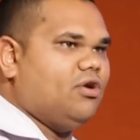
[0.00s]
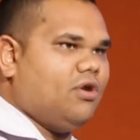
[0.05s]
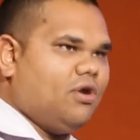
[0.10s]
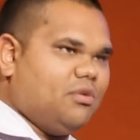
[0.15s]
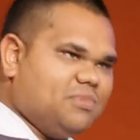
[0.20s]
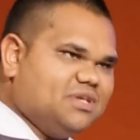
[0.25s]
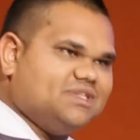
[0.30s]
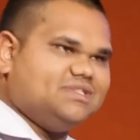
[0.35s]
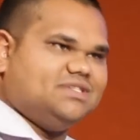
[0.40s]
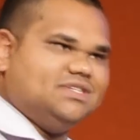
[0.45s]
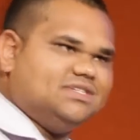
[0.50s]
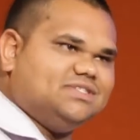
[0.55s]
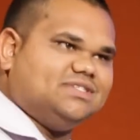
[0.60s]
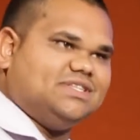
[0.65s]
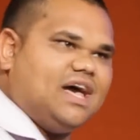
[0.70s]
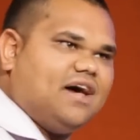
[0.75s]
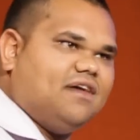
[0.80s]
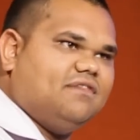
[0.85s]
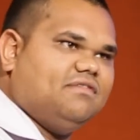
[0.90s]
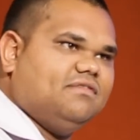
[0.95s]
I miss this
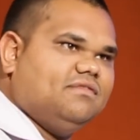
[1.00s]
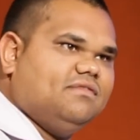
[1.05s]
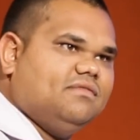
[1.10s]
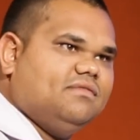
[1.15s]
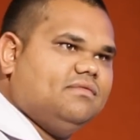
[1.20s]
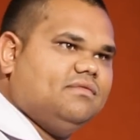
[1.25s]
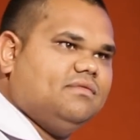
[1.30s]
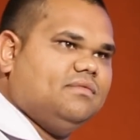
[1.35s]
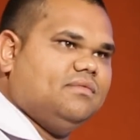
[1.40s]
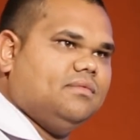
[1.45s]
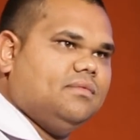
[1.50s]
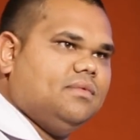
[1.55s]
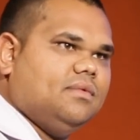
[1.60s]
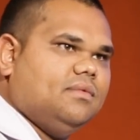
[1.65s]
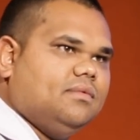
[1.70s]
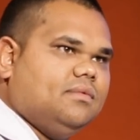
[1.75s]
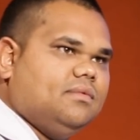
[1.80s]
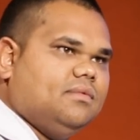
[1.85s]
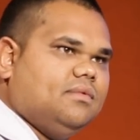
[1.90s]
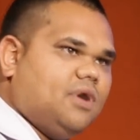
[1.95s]
stuff.
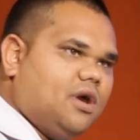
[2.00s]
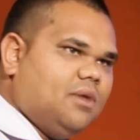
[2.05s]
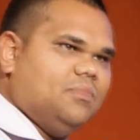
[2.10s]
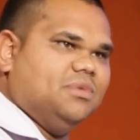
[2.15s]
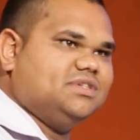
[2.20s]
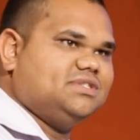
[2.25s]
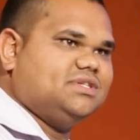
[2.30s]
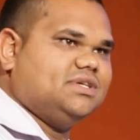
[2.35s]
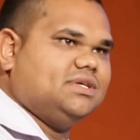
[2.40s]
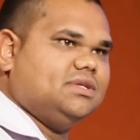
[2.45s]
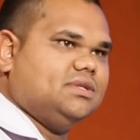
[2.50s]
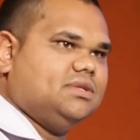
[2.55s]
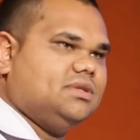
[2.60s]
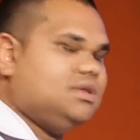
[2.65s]
I miss it,